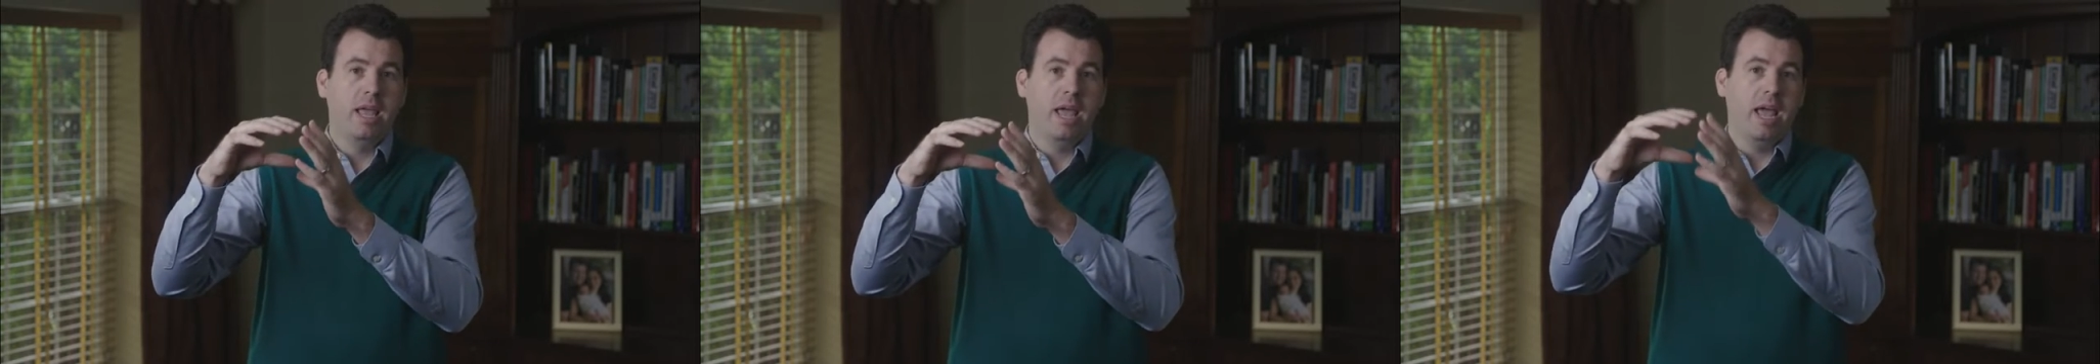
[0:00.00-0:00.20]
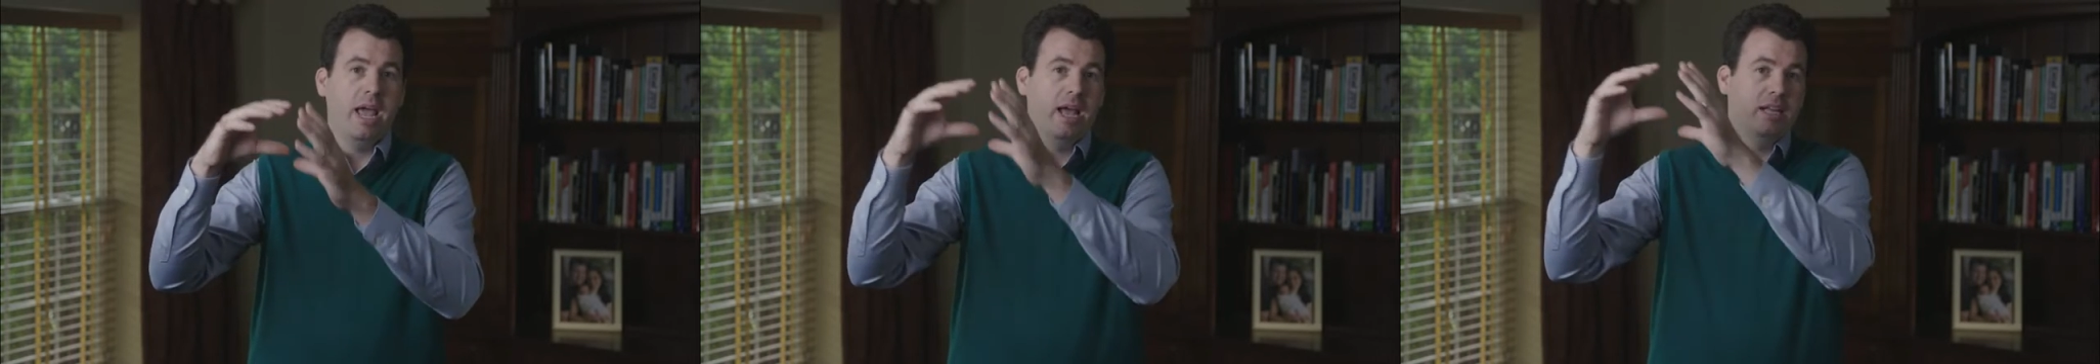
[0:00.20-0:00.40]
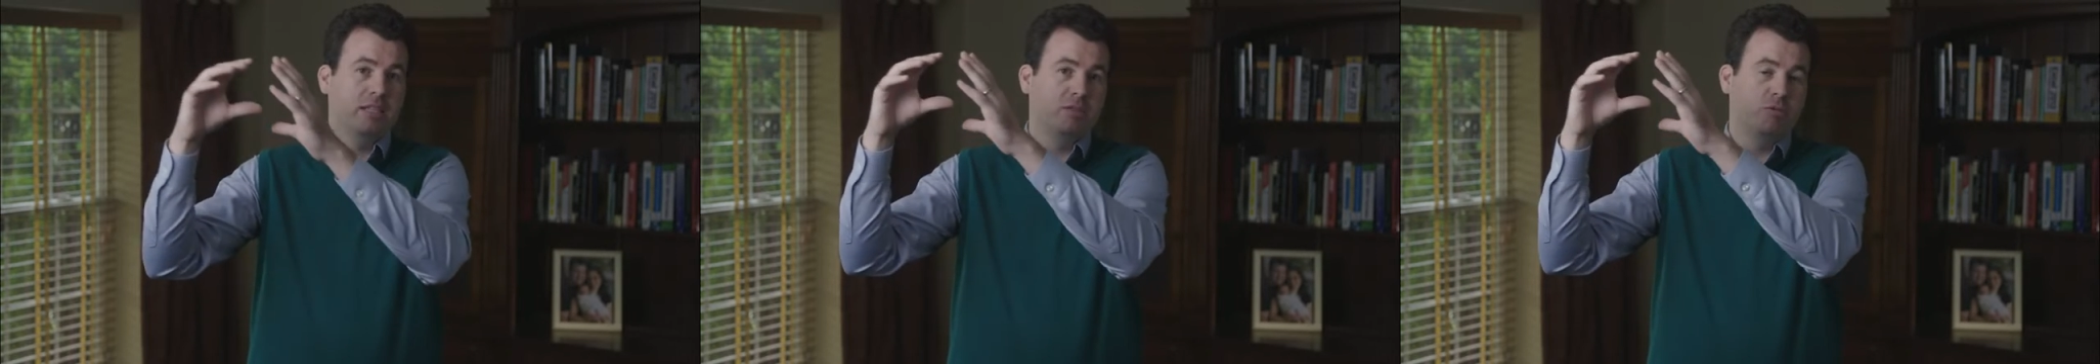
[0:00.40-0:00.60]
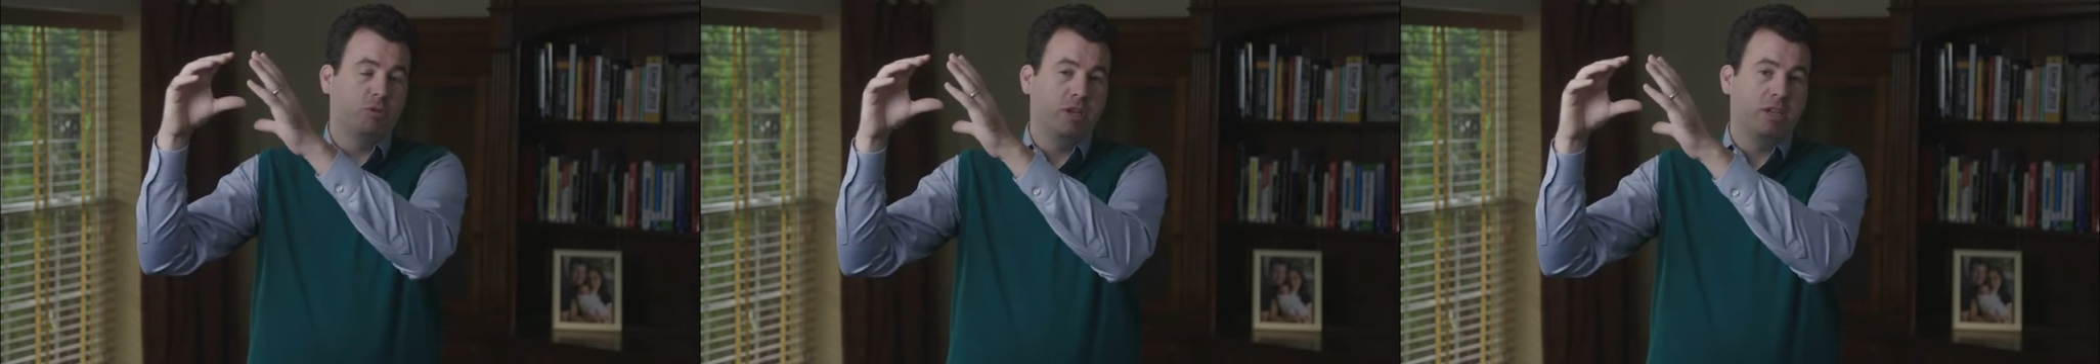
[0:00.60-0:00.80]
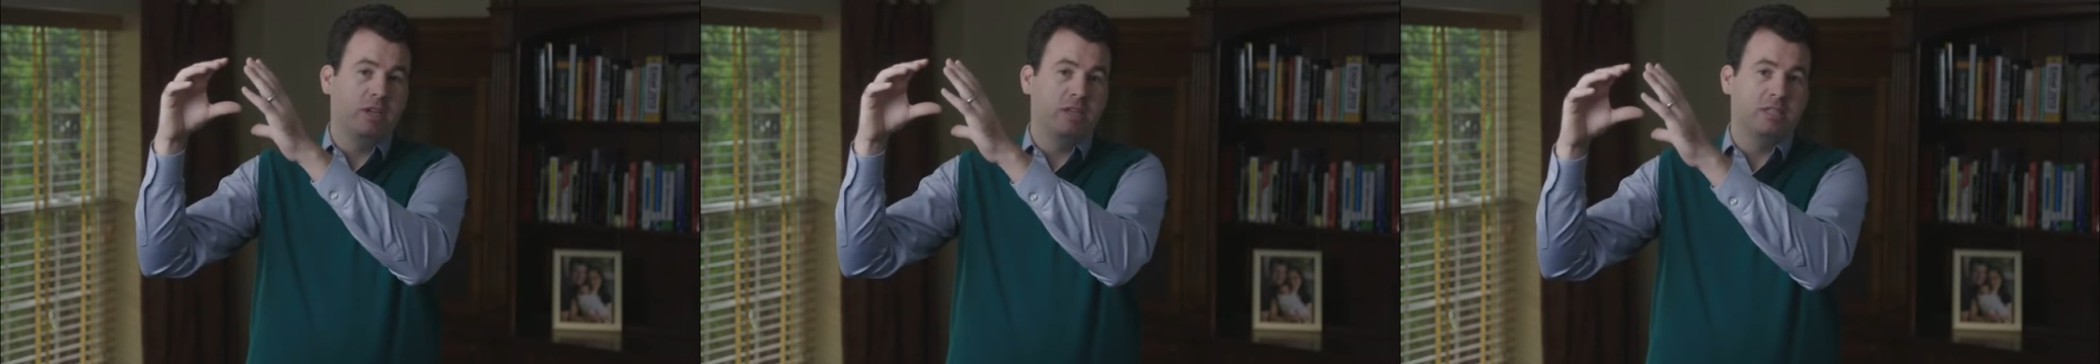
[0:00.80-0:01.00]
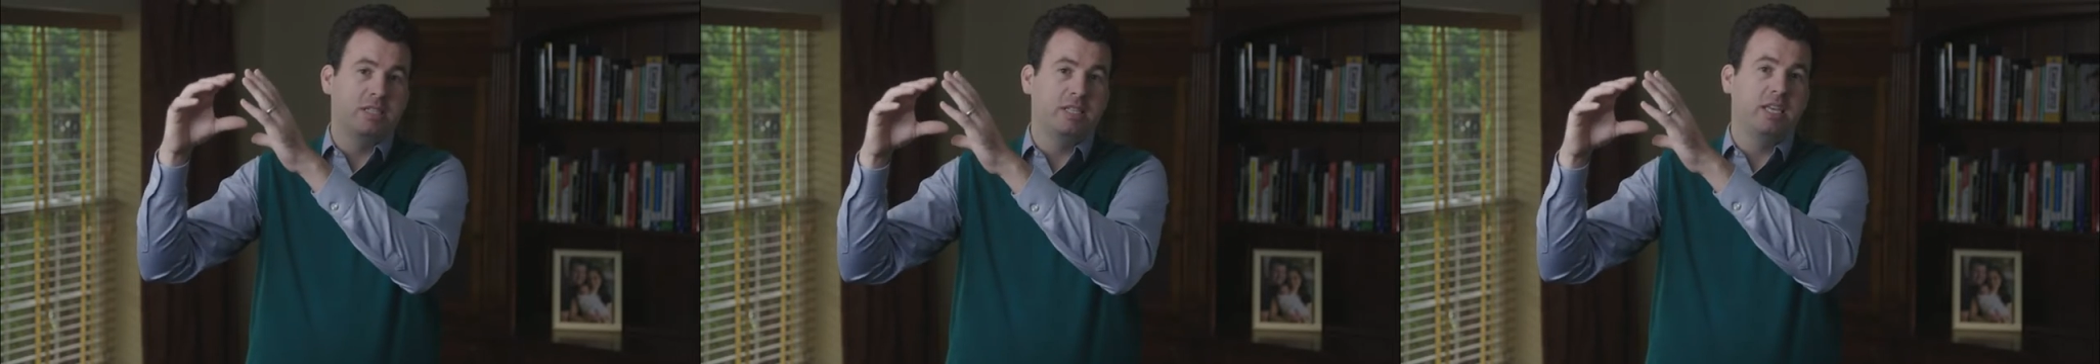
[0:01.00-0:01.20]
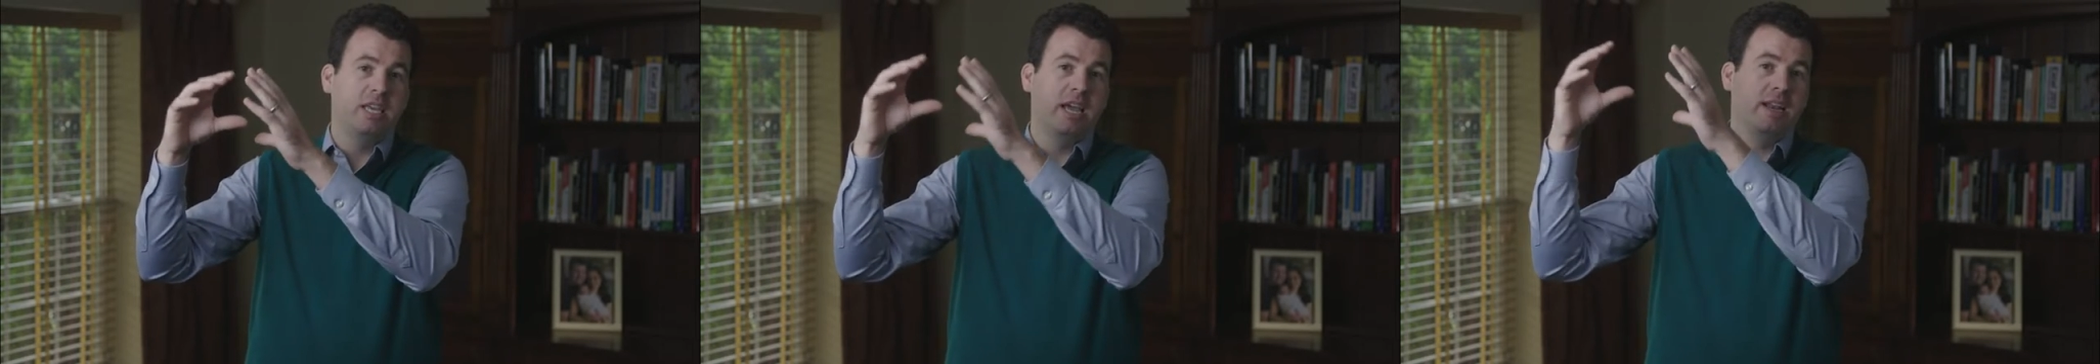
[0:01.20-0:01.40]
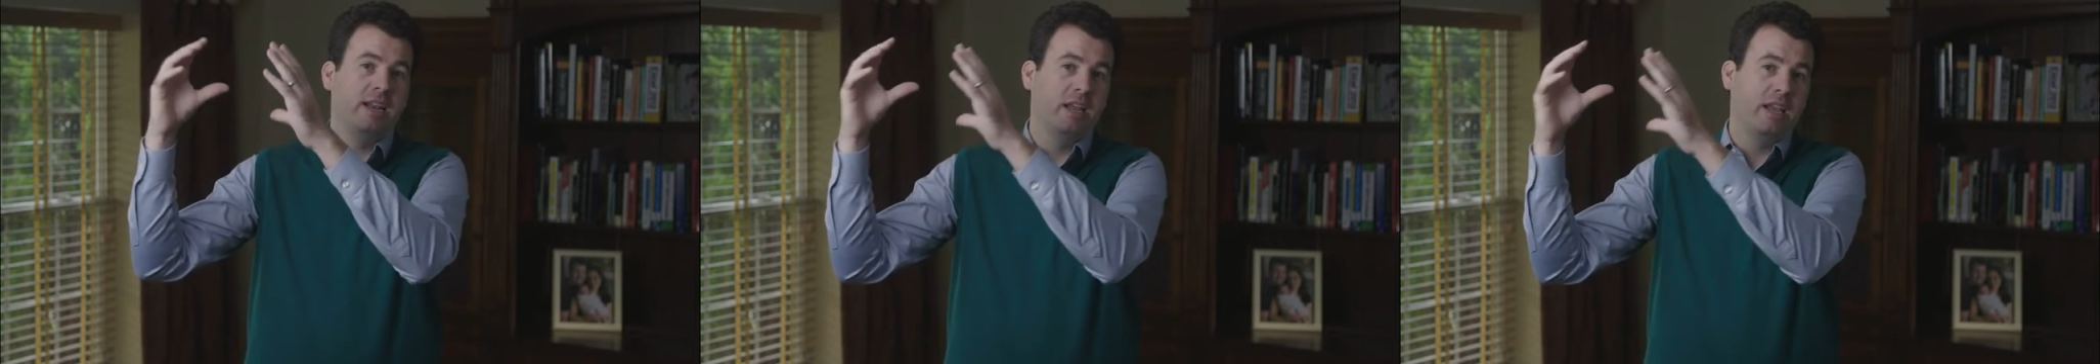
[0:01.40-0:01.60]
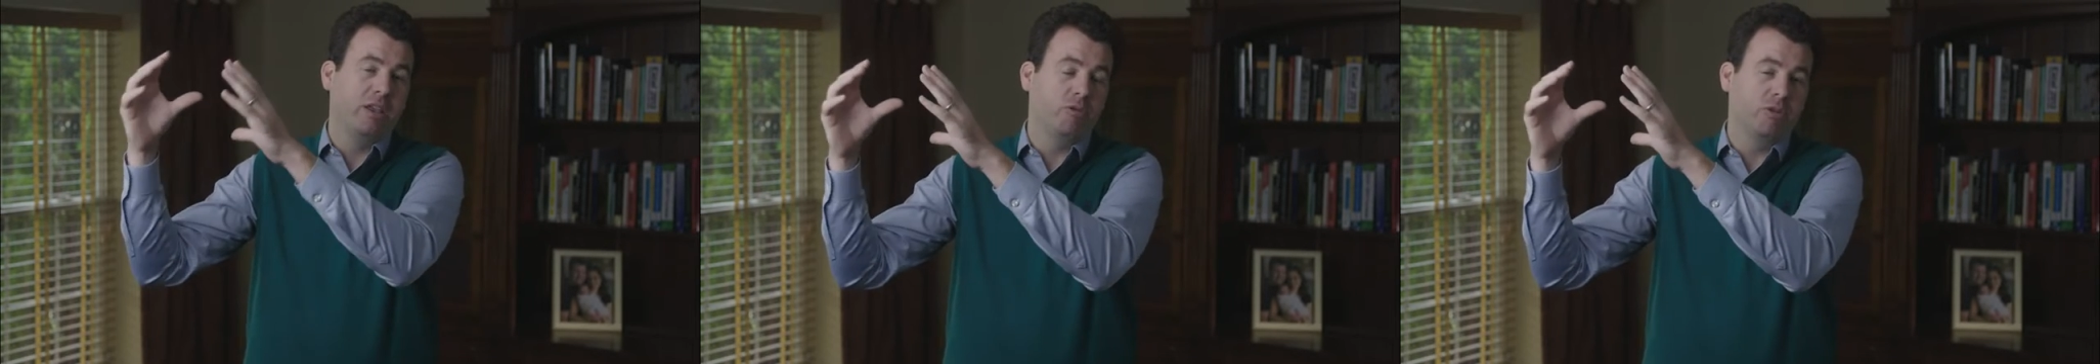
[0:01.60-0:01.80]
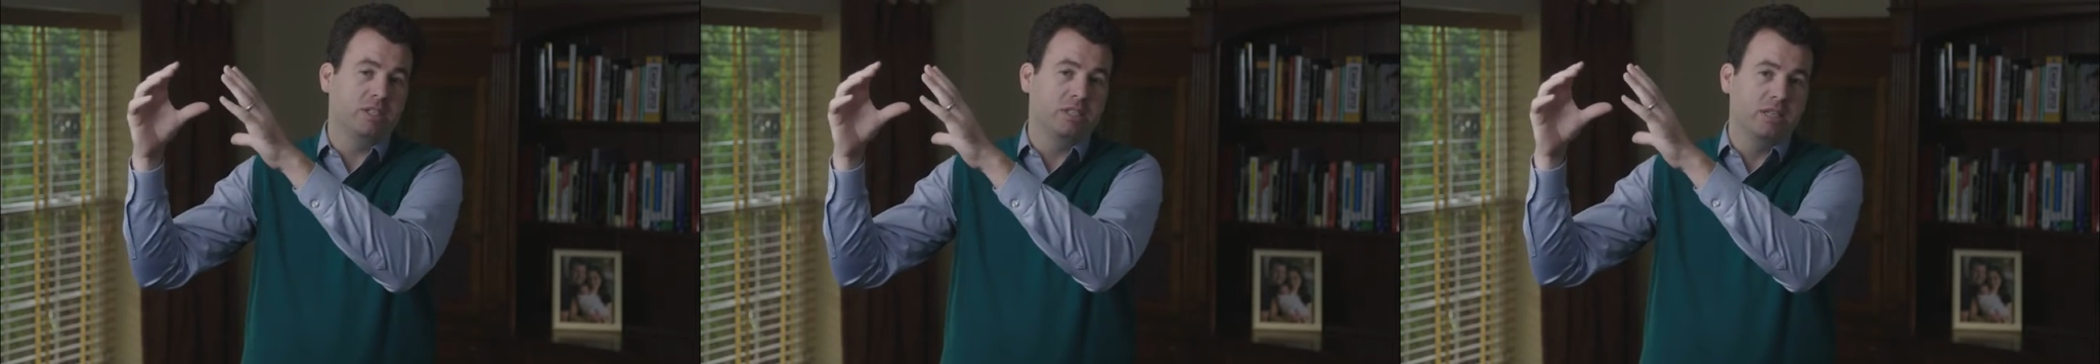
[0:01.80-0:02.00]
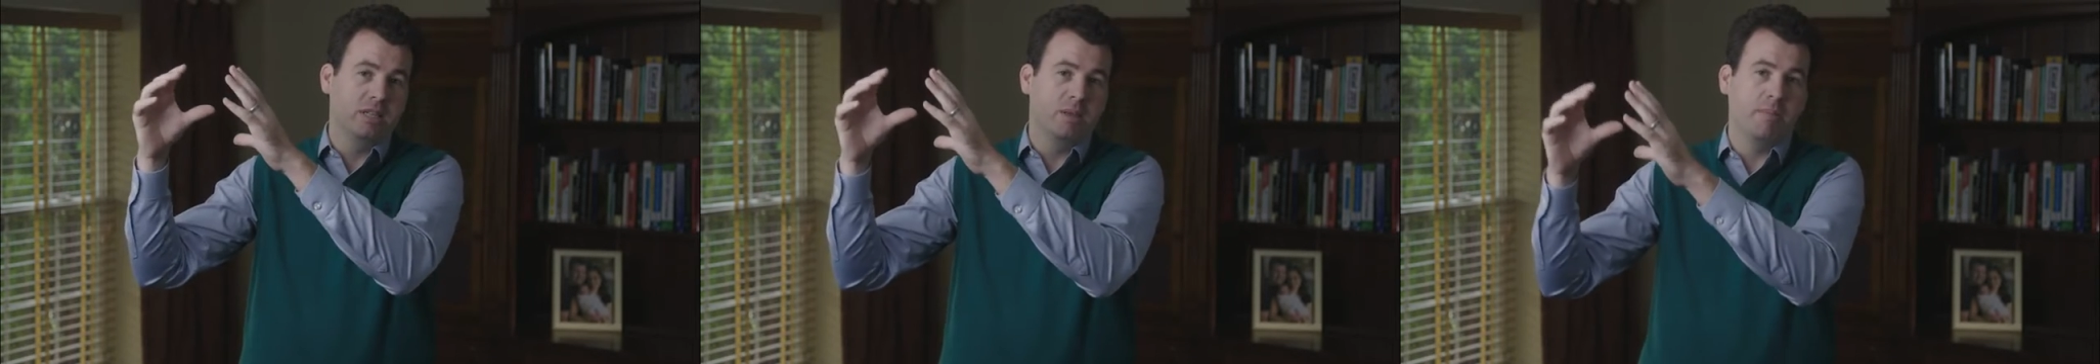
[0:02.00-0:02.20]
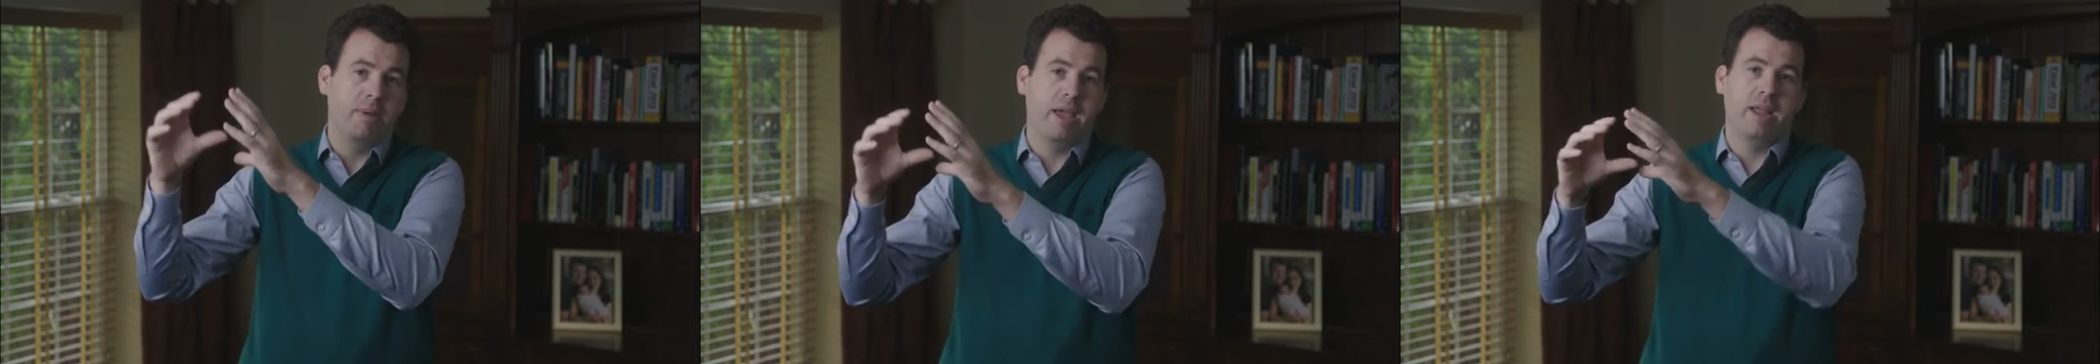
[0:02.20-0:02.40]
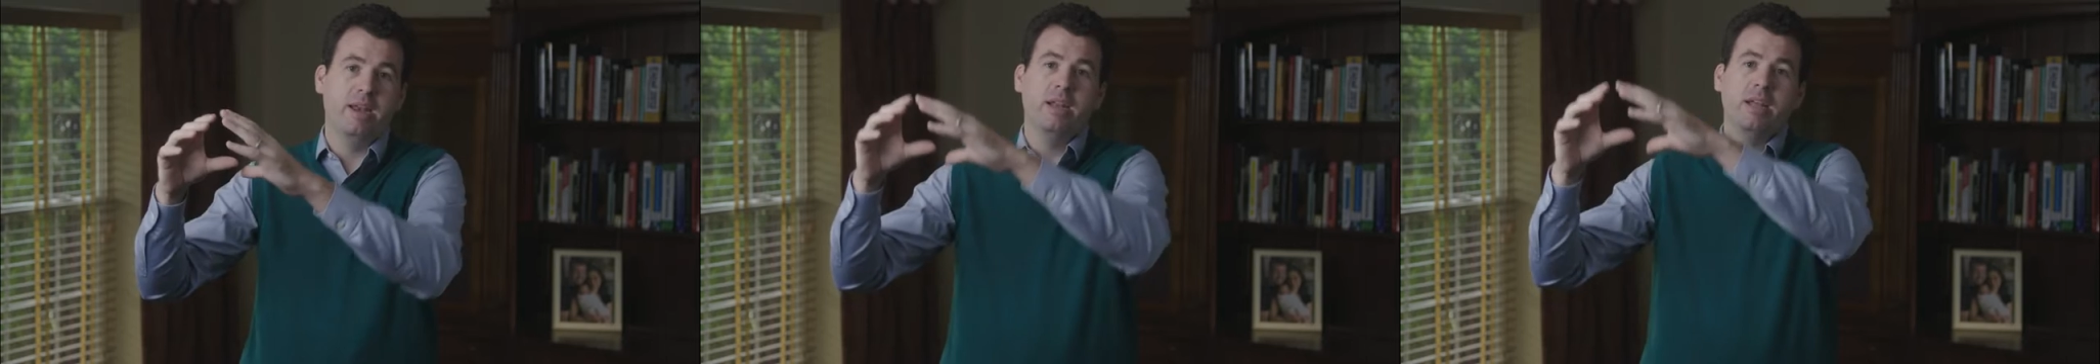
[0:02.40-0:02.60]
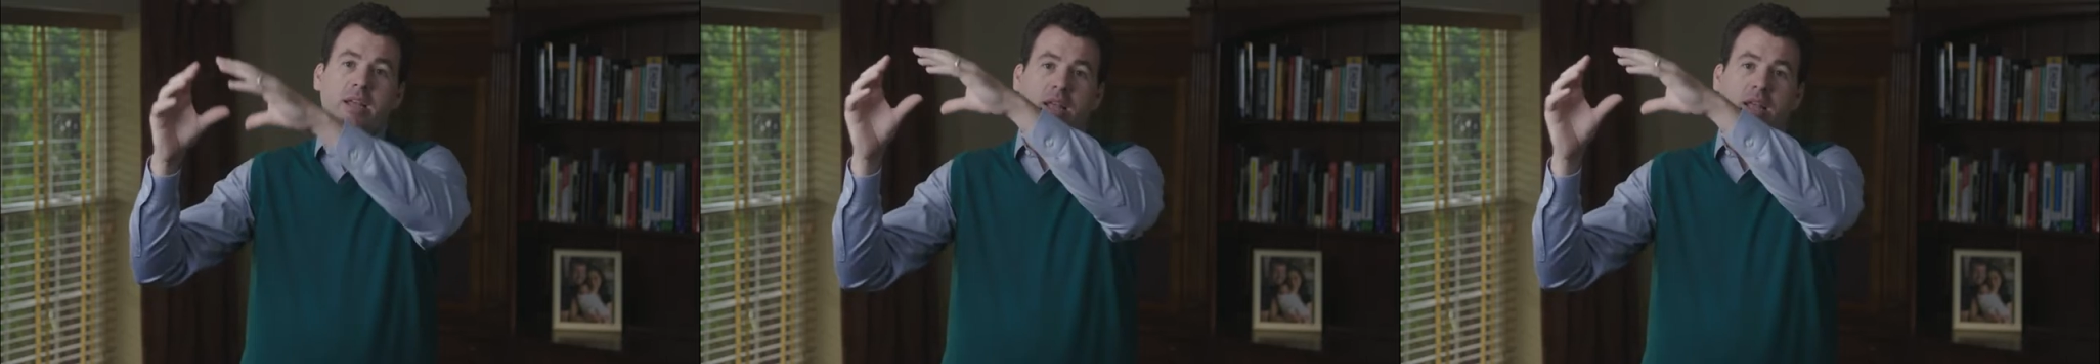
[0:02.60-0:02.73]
as we see an increase in demand,